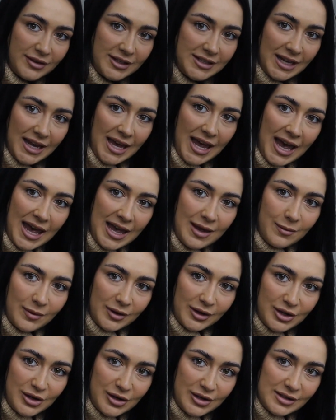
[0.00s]
because I hate
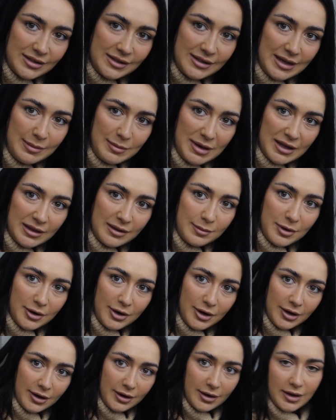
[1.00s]
when you can see me in the
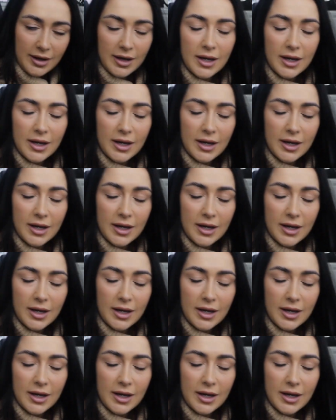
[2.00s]
mirror.